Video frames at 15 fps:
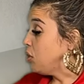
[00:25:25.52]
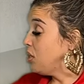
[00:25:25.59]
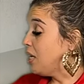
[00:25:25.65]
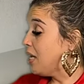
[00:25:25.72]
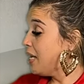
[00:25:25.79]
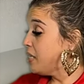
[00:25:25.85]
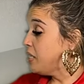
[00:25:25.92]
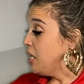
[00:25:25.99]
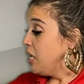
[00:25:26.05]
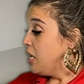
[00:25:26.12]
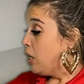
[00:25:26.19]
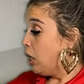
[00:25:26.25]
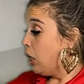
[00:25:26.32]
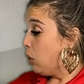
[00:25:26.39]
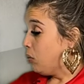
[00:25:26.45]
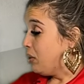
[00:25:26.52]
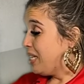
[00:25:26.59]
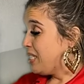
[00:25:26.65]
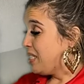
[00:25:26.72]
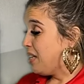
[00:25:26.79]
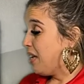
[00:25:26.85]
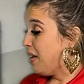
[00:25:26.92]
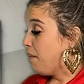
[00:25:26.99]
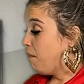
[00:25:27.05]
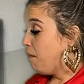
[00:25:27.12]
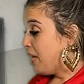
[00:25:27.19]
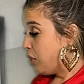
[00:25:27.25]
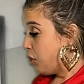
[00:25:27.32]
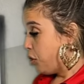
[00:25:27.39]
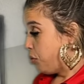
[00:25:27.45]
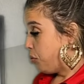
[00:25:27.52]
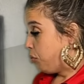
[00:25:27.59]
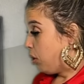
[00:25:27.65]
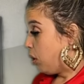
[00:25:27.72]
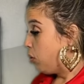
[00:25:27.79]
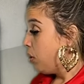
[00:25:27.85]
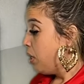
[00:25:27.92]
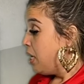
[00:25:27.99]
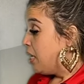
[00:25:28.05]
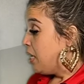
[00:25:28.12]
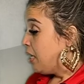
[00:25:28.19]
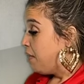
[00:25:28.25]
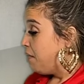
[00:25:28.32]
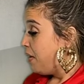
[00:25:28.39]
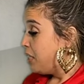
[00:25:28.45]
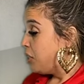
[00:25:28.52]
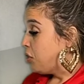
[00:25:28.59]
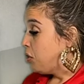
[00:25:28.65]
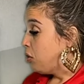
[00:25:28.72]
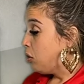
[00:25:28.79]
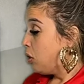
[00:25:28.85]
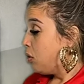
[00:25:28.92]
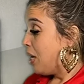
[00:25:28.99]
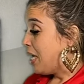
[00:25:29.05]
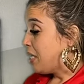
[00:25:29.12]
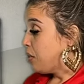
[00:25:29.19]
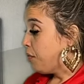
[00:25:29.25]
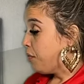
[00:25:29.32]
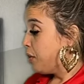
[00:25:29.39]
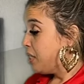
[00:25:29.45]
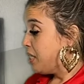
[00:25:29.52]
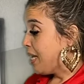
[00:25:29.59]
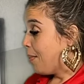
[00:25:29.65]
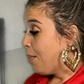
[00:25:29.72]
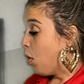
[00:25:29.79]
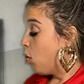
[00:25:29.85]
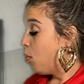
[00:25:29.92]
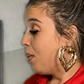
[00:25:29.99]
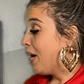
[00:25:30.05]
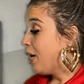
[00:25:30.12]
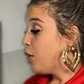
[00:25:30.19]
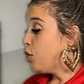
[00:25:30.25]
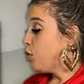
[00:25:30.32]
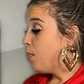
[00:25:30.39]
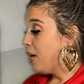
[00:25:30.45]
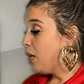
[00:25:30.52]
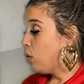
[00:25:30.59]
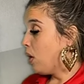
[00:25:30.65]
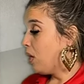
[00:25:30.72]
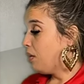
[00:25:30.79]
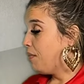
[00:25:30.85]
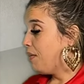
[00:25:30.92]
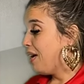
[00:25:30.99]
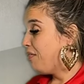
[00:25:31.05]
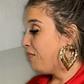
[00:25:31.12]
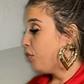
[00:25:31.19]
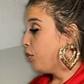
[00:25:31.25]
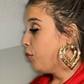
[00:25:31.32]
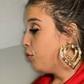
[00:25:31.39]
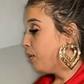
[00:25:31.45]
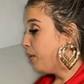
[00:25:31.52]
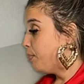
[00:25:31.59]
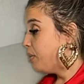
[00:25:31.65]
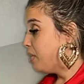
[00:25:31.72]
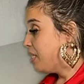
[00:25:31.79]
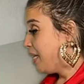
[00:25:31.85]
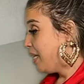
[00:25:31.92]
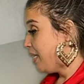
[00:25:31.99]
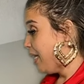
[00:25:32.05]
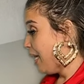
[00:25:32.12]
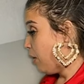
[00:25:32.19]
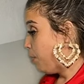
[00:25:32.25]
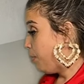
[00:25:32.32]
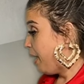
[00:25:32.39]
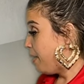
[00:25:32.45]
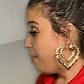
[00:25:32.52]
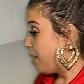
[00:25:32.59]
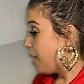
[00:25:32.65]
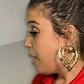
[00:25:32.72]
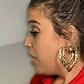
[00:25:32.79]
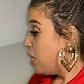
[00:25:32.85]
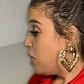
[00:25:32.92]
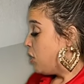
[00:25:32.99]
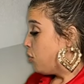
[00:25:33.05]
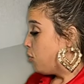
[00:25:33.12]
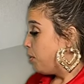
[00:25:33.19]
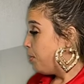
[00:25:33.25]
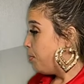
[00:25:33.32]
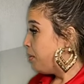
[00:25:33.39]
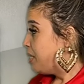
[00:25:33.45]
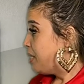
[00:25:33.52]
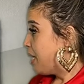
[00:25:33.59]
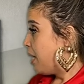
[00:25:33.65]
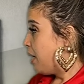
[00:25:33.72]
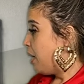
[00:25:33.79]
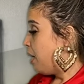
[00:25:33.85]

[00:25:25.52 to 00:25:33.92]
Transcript: the next loan is a conventional loan. Conventional loan as a first-time homebuyer, you may qualify for 3% down payment. 3%